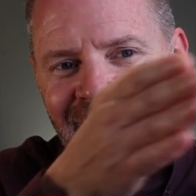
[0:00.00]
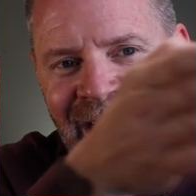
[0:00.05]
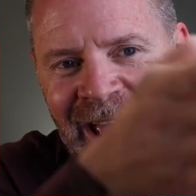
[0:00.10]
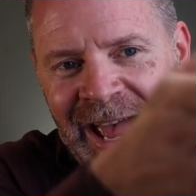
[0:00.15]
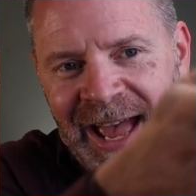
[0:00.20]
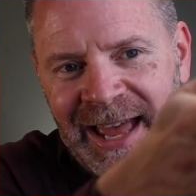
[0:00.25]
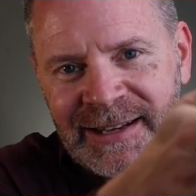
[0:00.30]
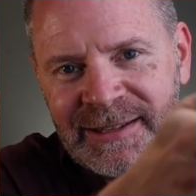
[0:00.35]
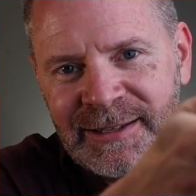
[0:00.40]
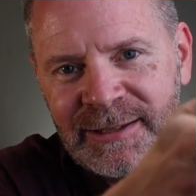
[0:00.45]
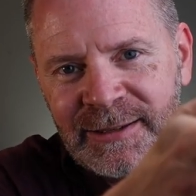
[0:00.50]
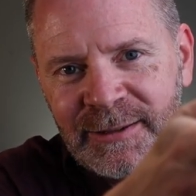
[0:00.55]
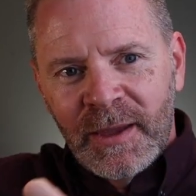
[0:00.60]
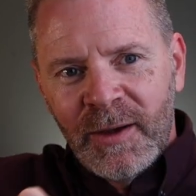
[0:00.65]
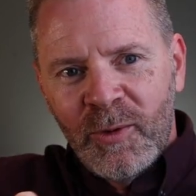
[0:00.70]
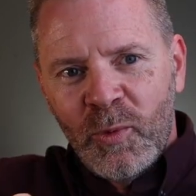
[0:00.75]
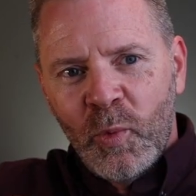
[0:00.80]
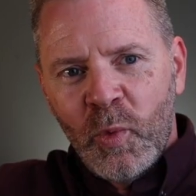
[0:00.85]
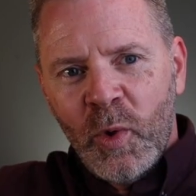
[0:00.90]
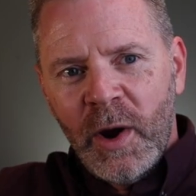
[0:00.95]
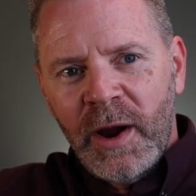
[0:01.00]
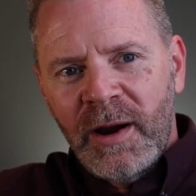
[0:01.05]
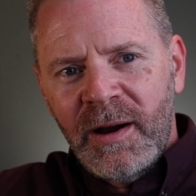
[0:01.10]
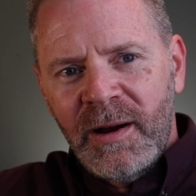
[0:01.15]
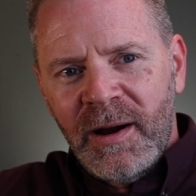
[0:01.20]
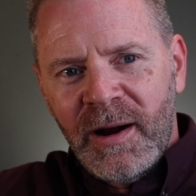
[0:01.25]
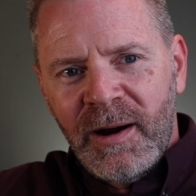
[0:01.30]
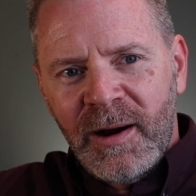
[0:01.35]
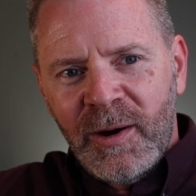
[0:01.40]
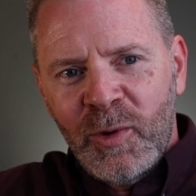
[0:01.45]
at.
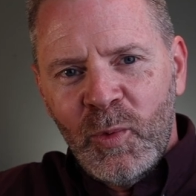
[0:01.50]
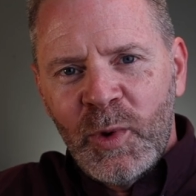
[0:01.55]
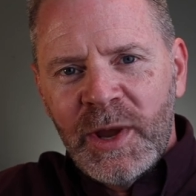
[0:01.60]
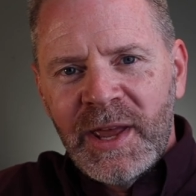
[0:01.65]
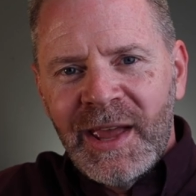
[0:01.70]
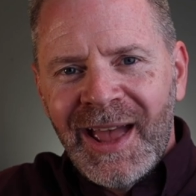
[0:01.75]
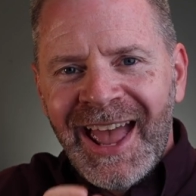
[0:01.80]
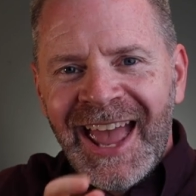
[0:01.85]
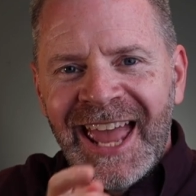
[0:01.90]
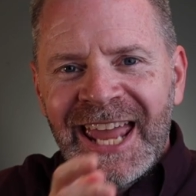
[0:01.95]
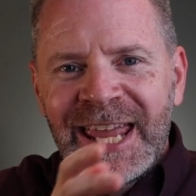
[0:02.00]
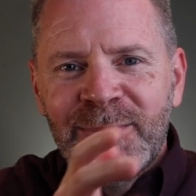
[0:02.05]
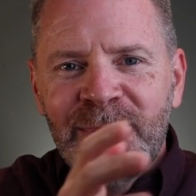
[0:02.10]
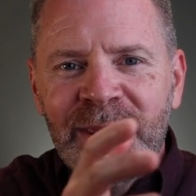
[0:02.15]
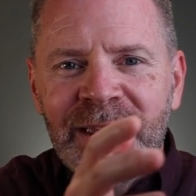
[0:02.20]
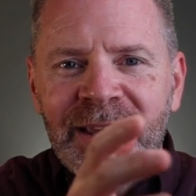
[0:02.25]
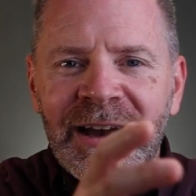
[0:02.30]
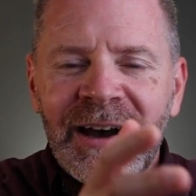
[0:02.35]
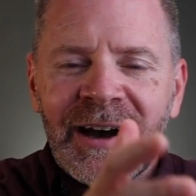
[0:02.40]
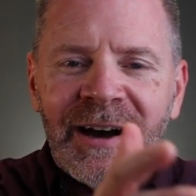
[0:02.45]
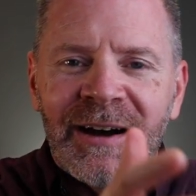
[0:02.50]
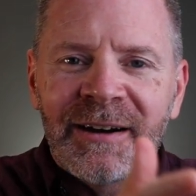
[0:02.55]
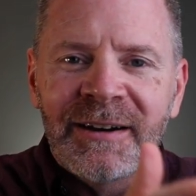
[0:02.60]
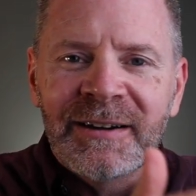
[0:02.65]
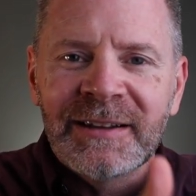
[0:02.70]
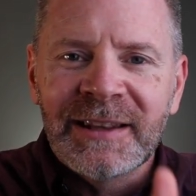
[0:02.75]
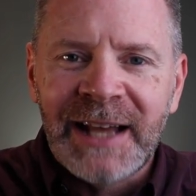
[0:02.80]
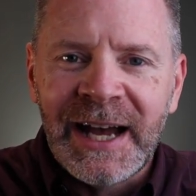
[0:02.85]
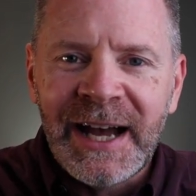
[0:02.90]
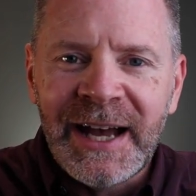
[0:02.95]
Where are we aiming
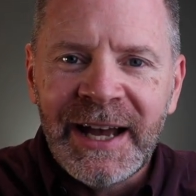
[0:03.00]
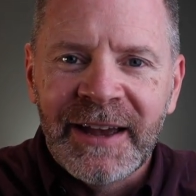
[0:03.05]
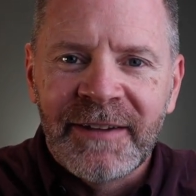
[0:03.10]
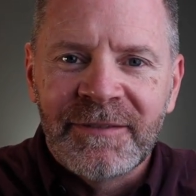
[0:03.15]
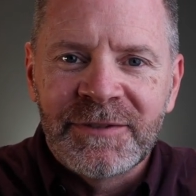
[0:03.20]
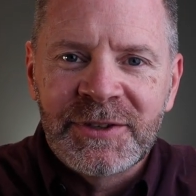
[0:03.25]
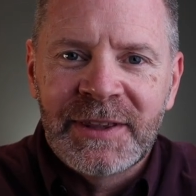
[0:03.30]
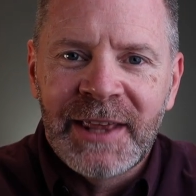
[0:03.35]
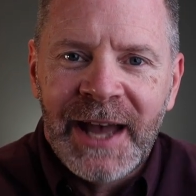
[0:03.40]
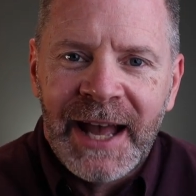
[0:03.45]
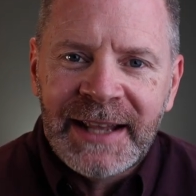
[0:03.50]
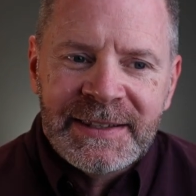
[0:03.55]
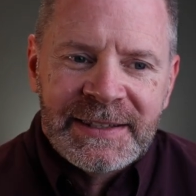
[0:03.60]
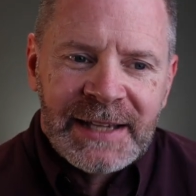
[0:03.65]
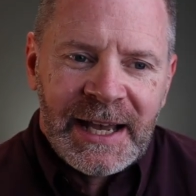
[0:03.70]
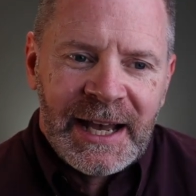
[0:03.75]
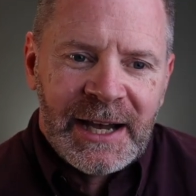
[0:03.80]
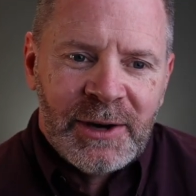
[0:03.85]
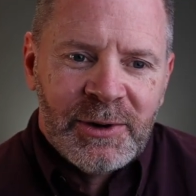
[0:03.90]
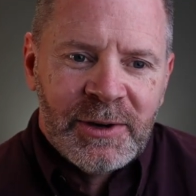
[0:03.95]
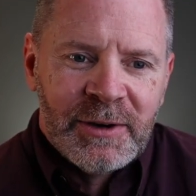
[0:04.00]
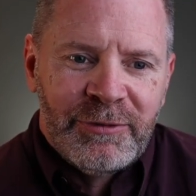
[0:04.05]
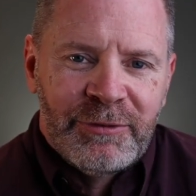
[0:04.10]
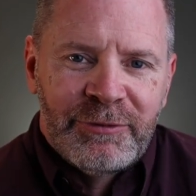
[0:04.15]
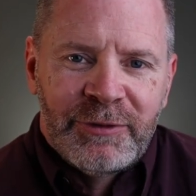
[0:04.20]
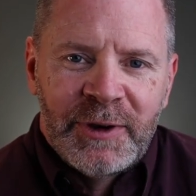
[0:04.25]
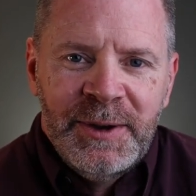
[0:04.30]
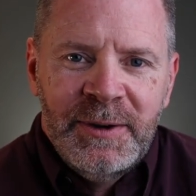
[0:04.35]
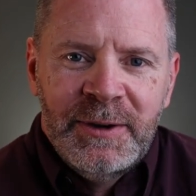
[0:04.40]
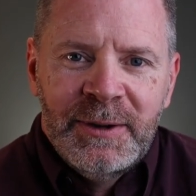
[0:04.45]
our lives? That's our
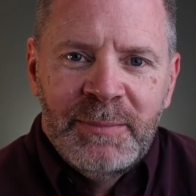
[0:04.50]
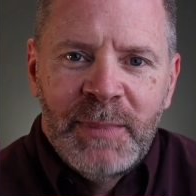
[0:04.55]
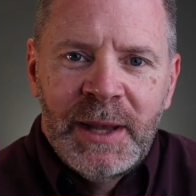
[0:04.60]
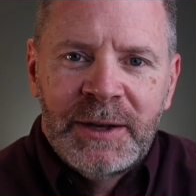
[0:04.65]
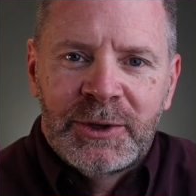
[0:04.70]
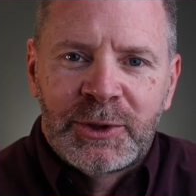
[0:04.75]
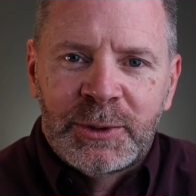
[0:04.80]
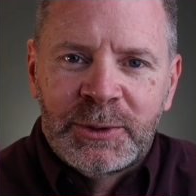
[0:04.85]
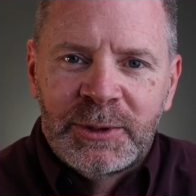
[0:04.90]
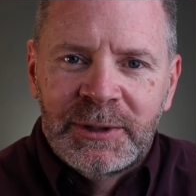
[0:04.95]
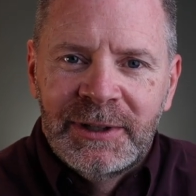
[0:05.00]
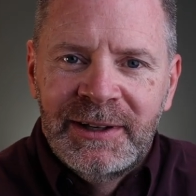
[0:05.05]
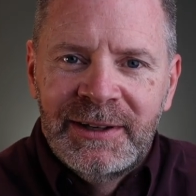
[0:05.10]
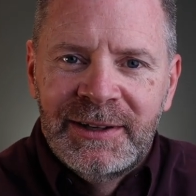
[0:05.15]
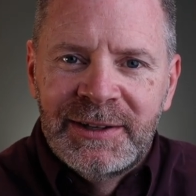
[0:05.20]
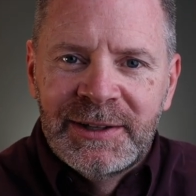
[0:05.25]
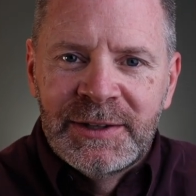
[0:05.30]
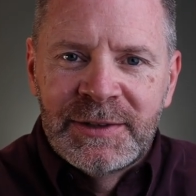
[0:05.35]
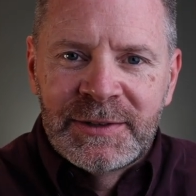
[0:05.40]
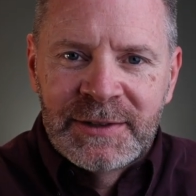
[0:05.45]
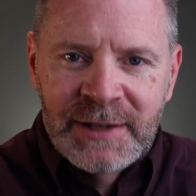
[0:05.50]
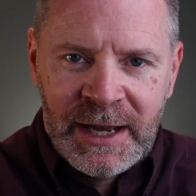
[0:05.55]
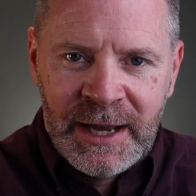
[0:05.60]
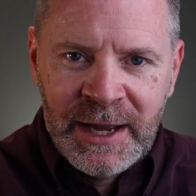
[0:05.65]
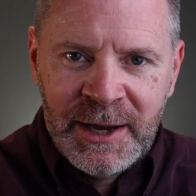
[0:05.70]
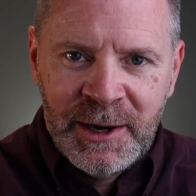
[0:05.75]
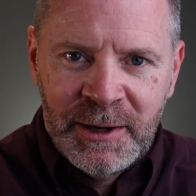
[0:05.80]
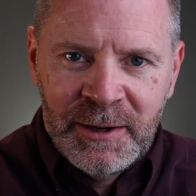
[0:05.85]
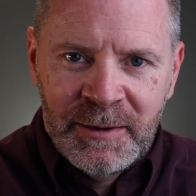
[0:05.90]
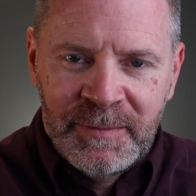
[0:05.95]
fundamental
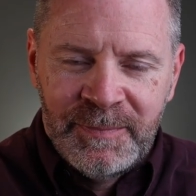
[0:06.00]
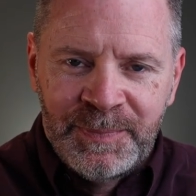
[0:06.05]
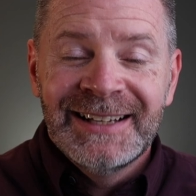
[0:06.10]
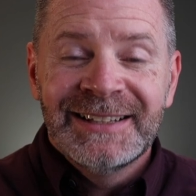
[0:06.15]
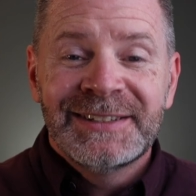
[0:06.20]
desire.